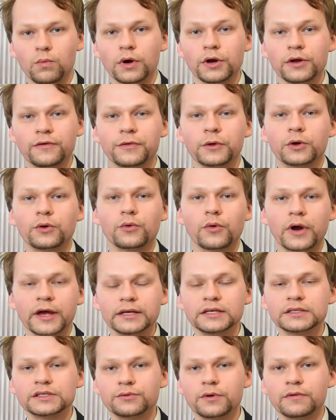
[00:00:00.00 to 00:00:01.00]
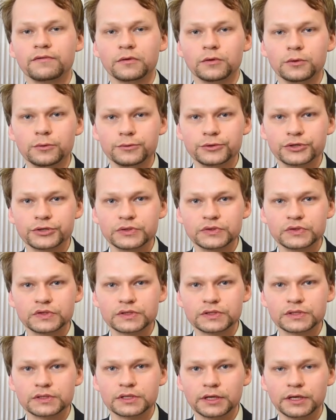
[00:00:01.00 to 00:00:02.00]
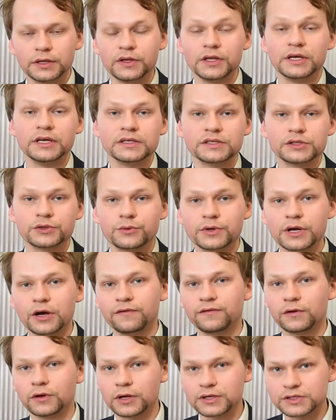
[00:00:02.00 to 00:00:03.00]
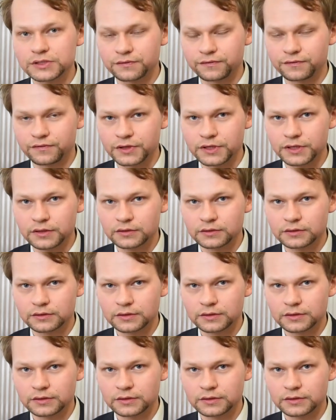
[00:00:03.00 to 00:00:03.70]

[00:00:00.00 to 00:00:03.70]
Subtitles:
One of the greatest revolutions in the history of philosophy